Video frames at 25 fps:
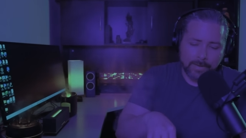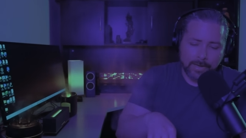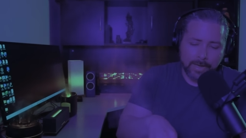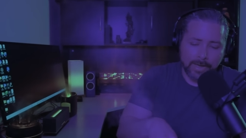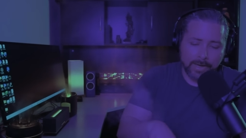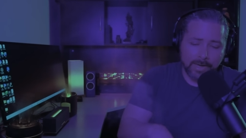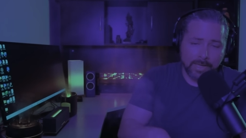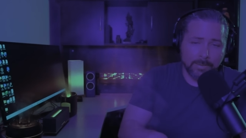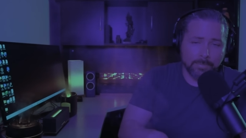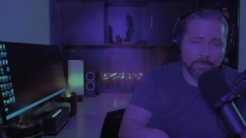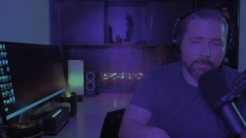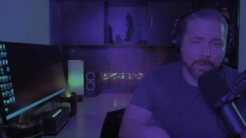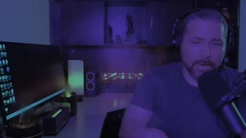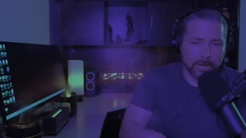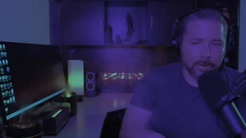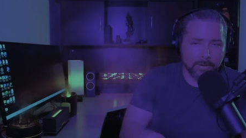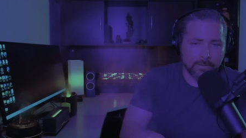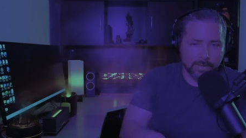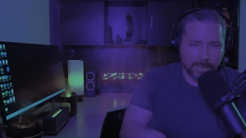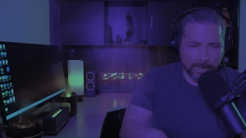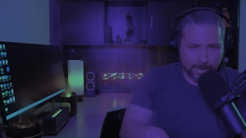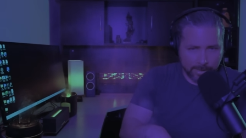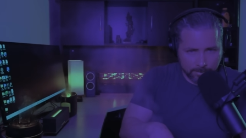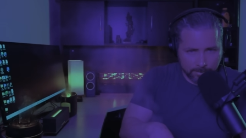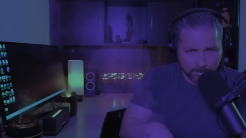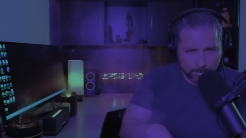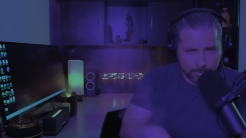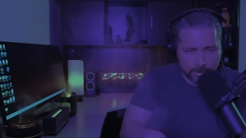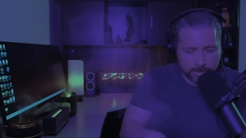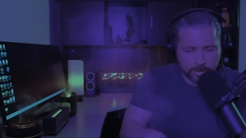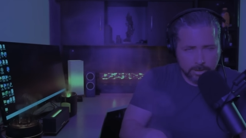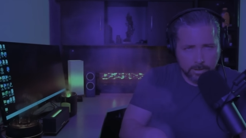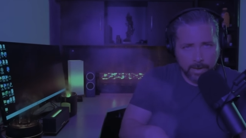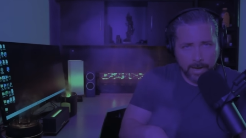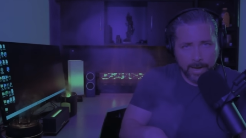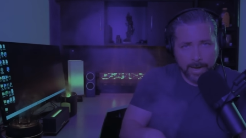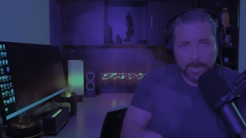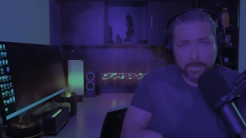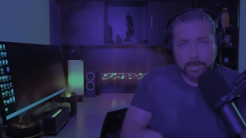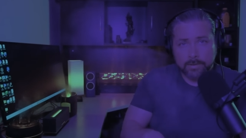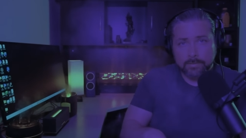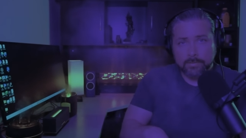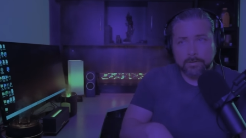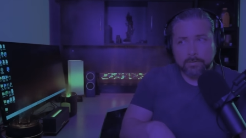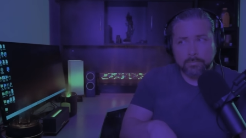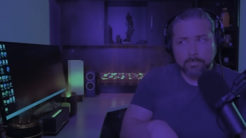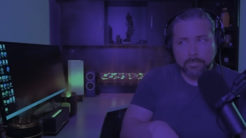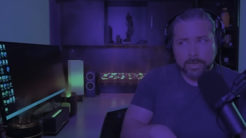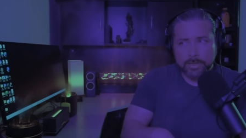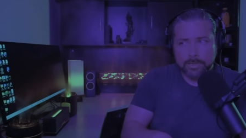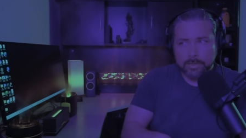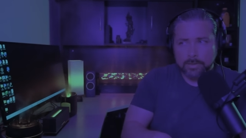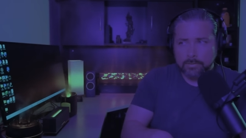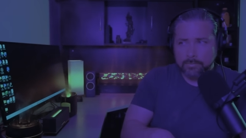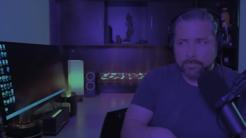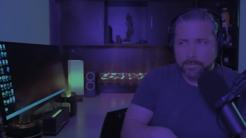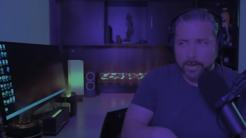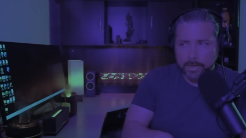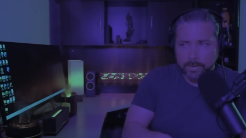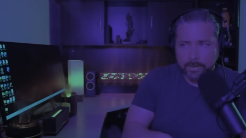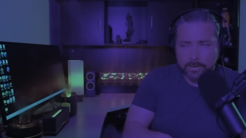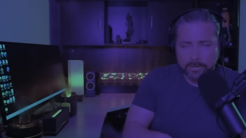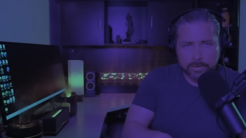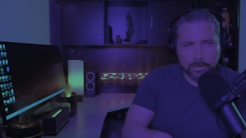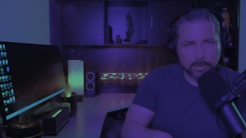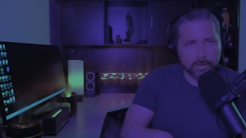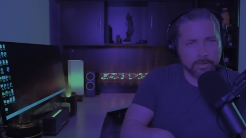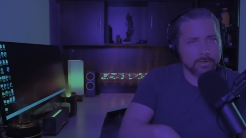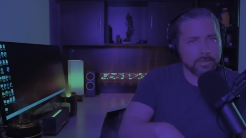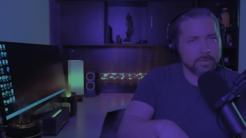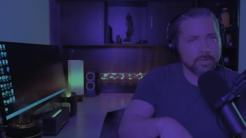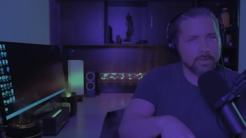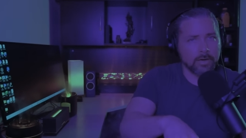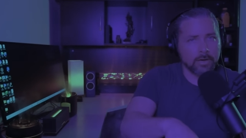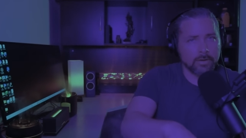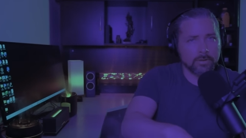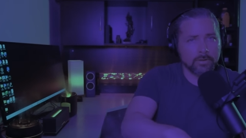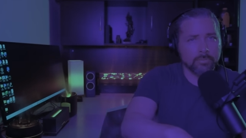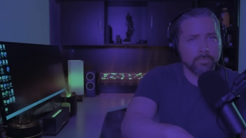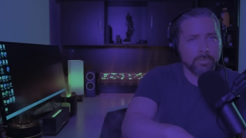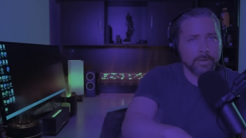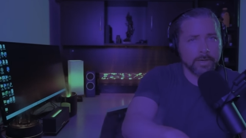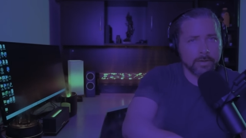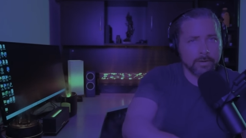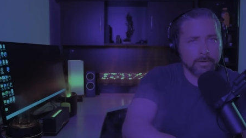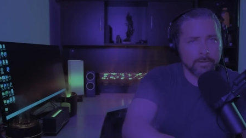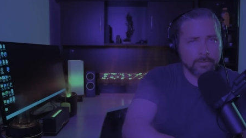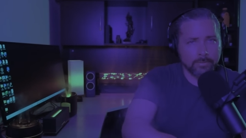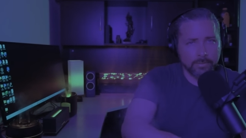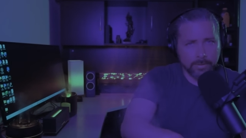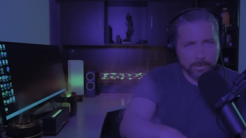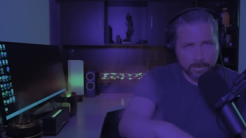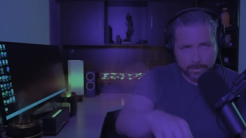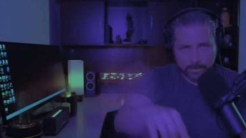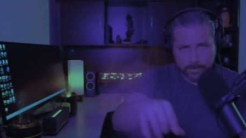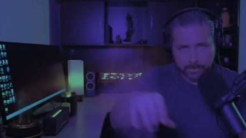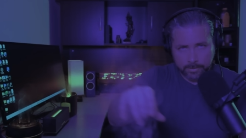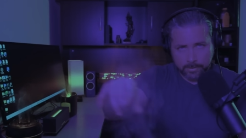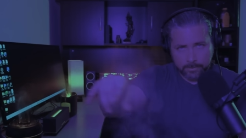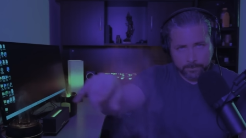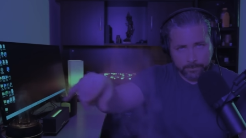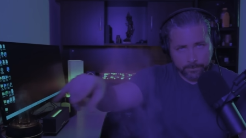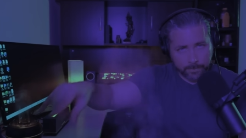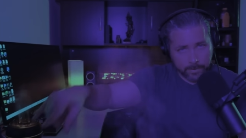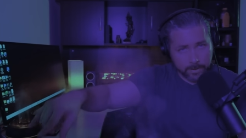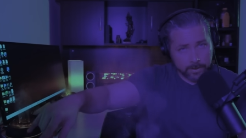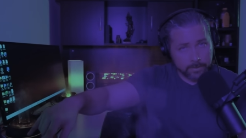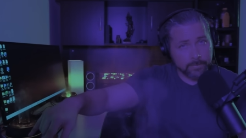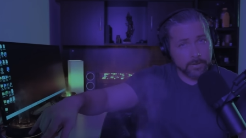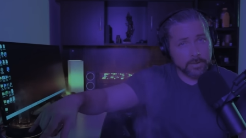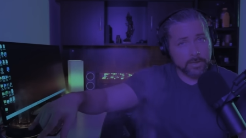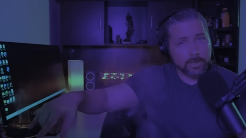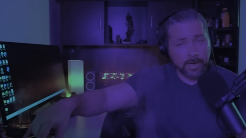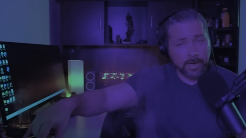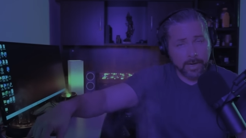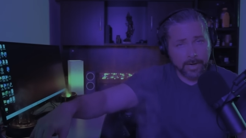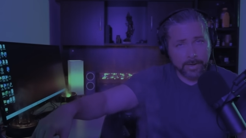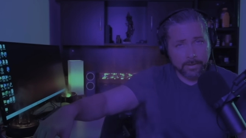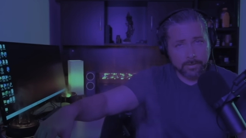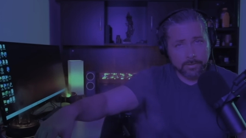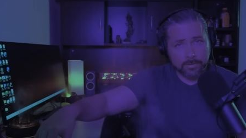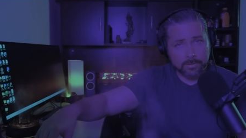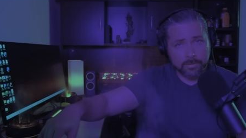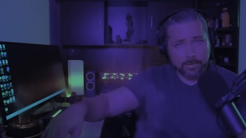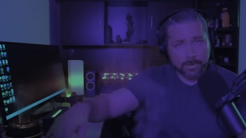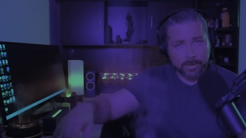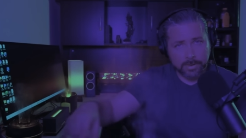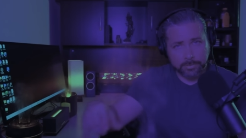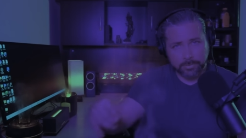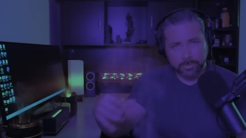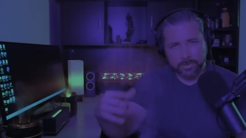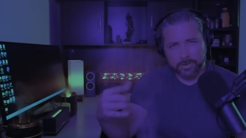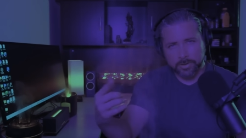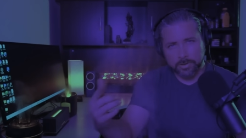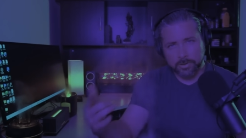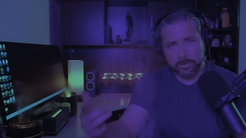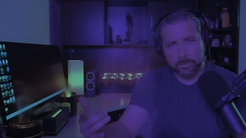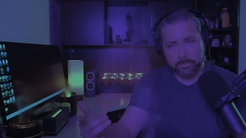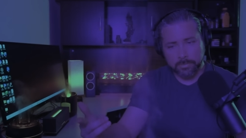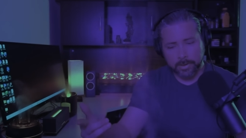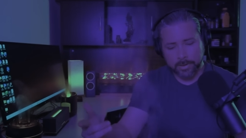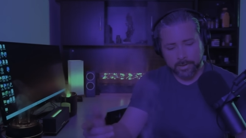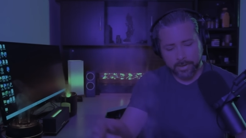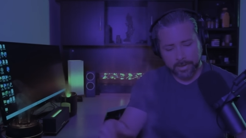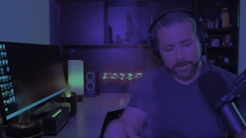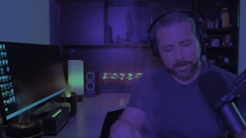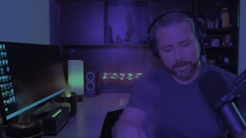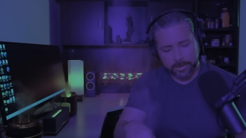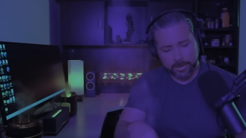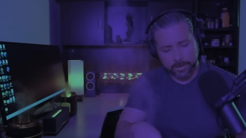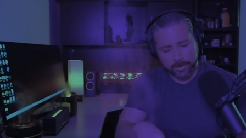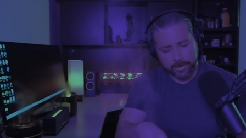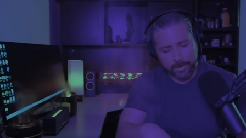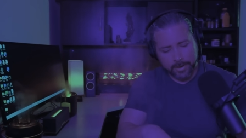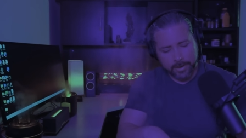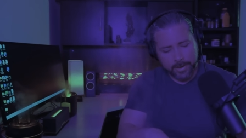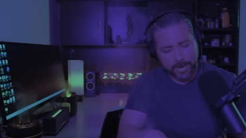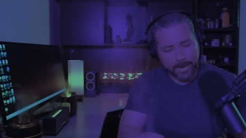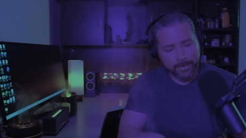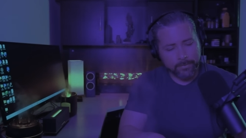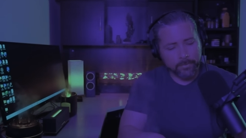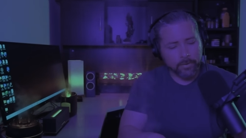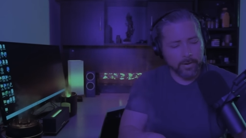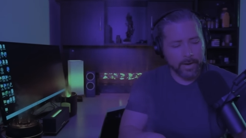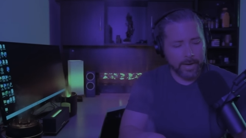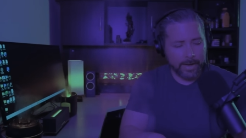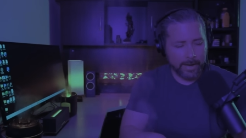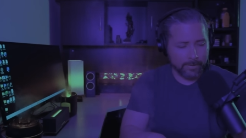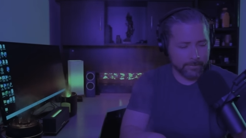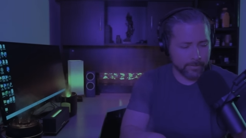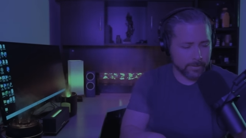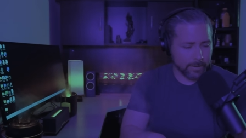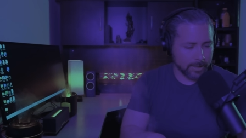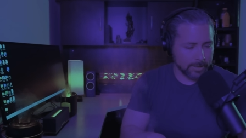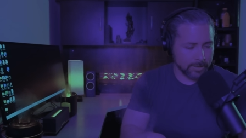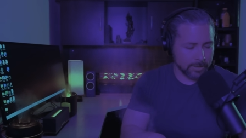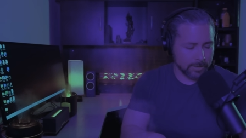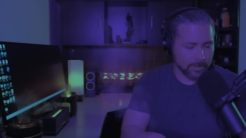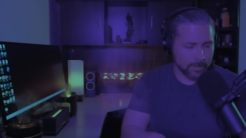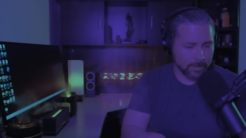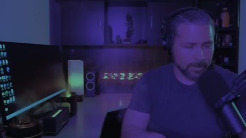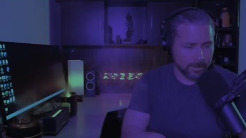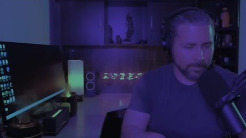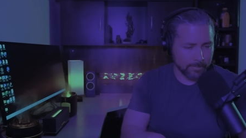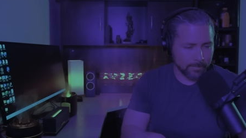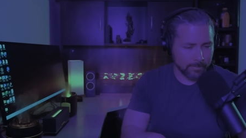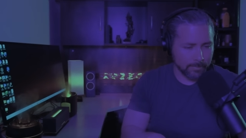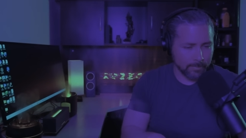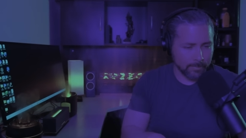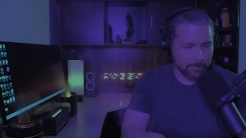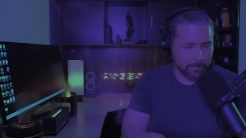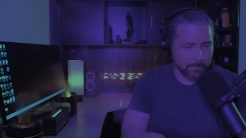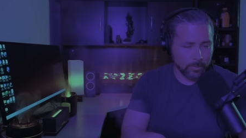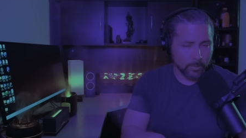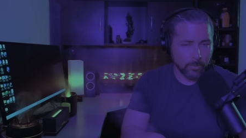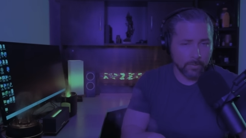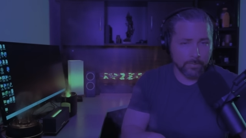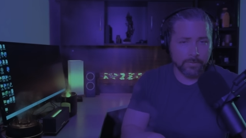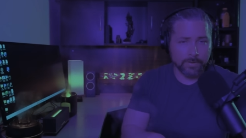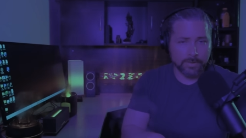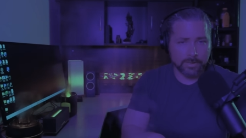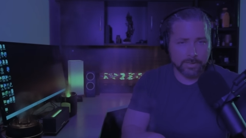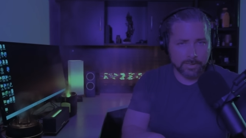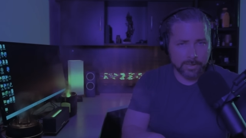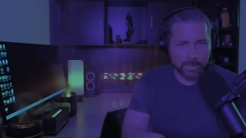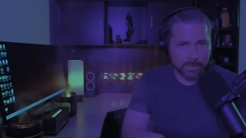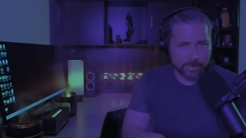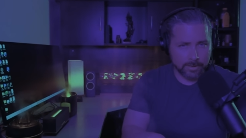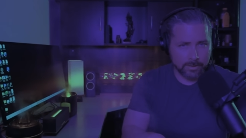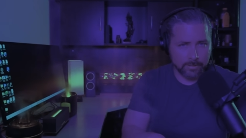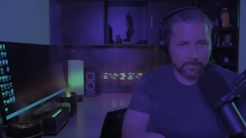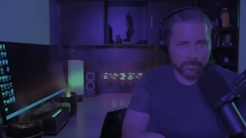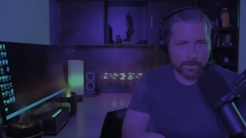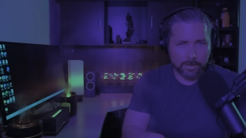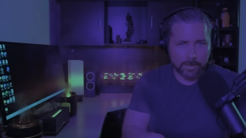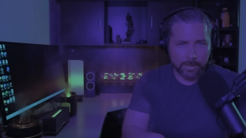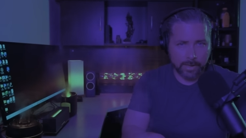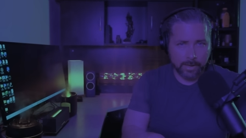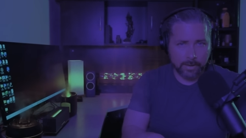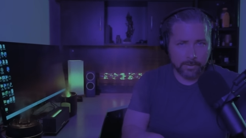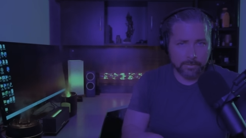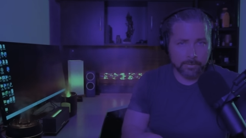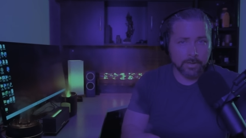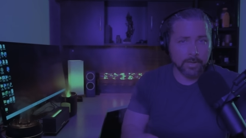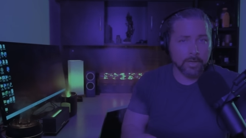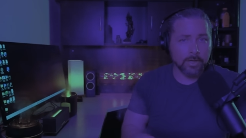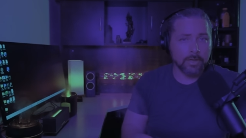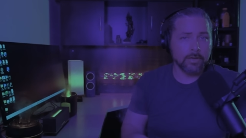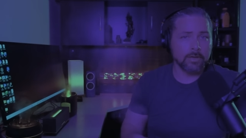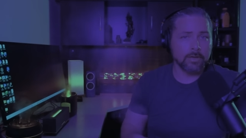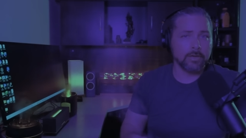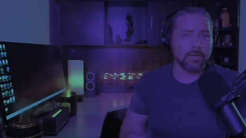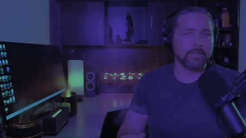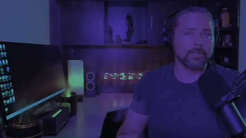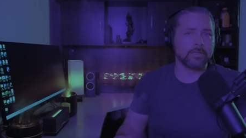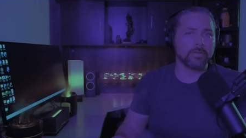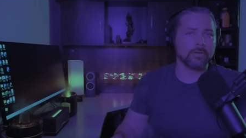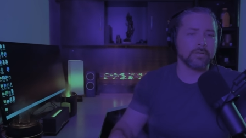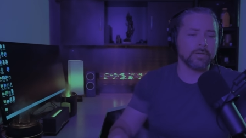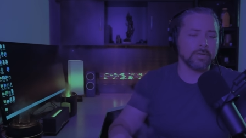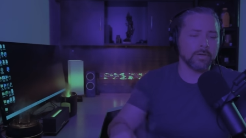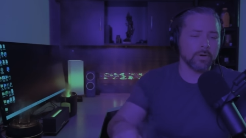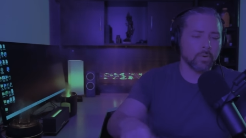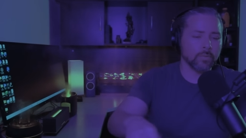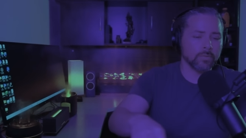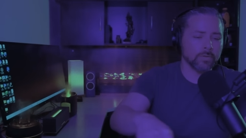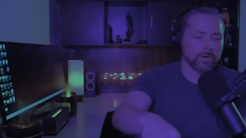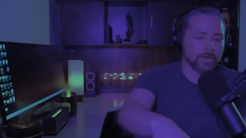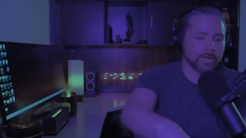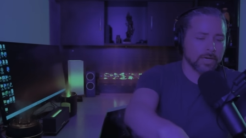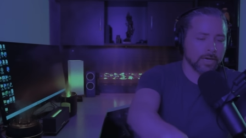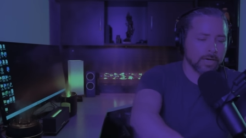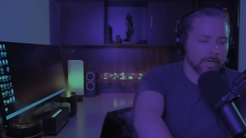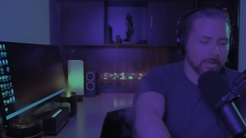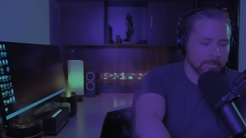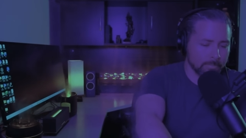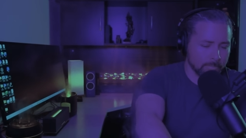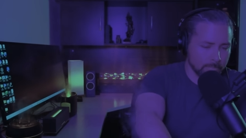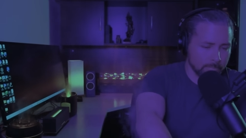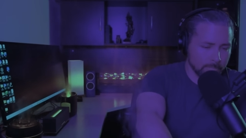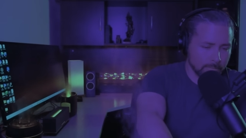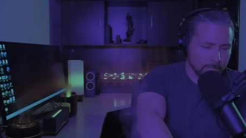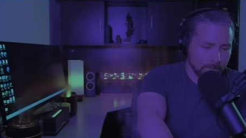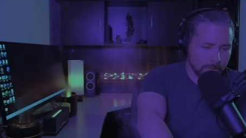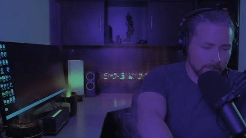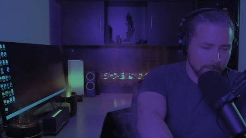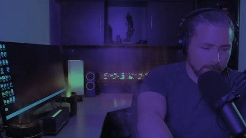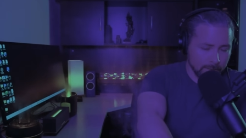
any parent that commits an act of domestic violence against the other parent in front of the child is presumed that they should never have custody or visitation of the child until they overcome